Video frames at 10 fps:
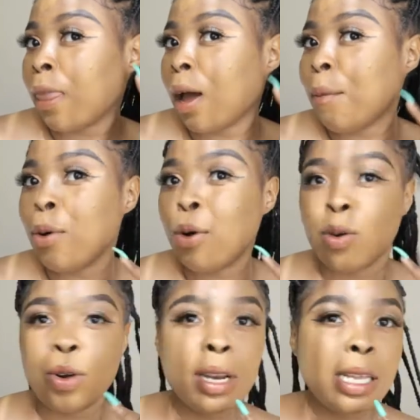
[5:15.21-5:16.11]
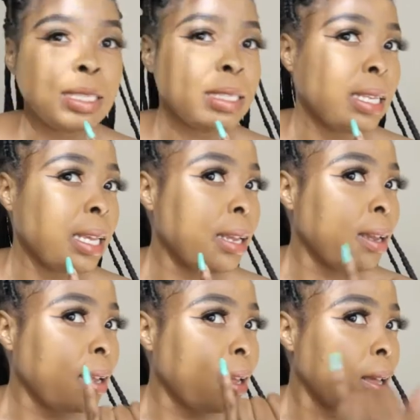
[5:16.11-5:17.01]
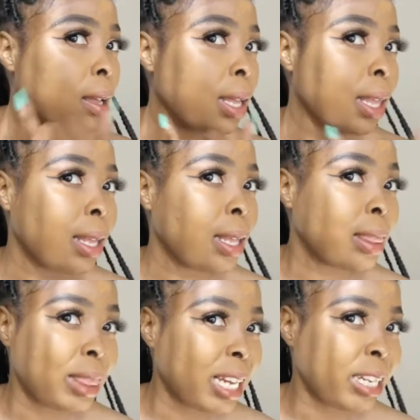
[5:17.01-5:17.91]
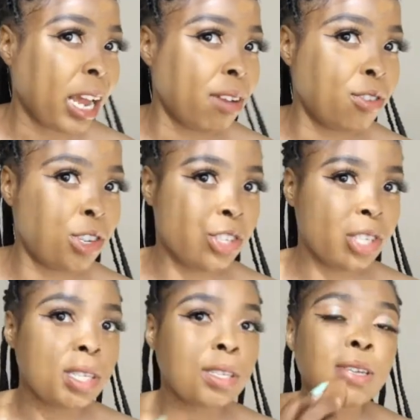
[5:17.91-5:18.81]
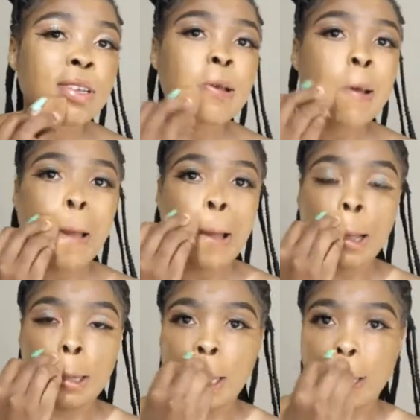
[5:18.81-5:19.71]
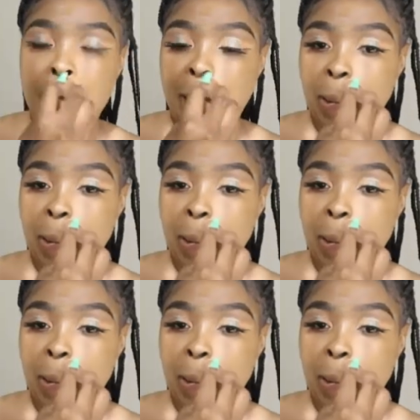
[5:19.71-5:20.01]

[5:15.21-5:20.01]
I'm already seeing that coverage that I